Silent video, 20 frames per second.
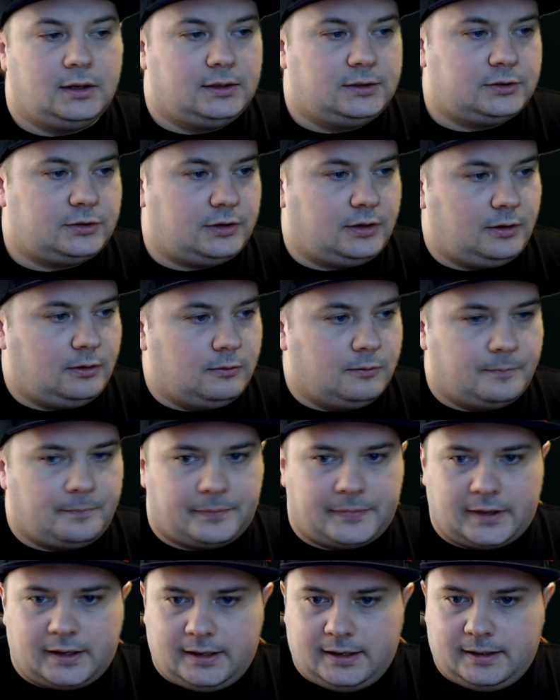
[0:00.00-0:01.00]
So
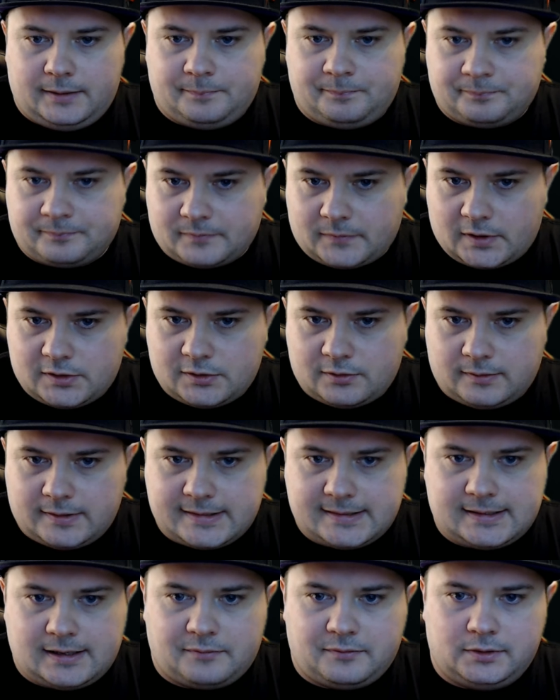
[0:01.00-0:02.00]

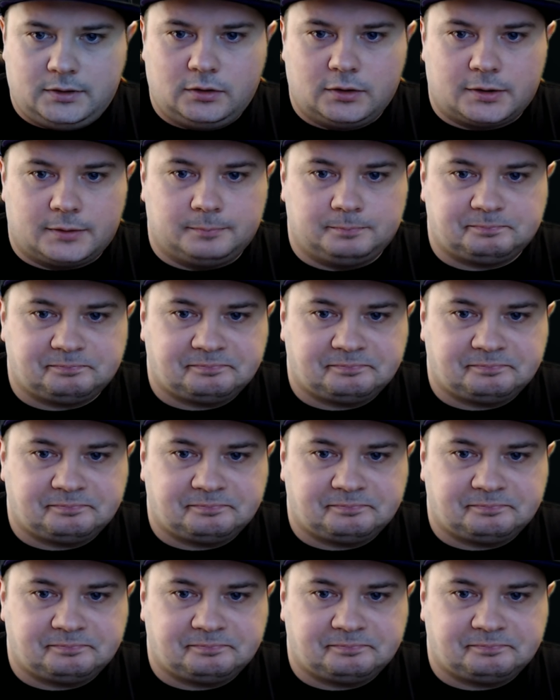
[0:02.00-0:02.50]
let's have a look.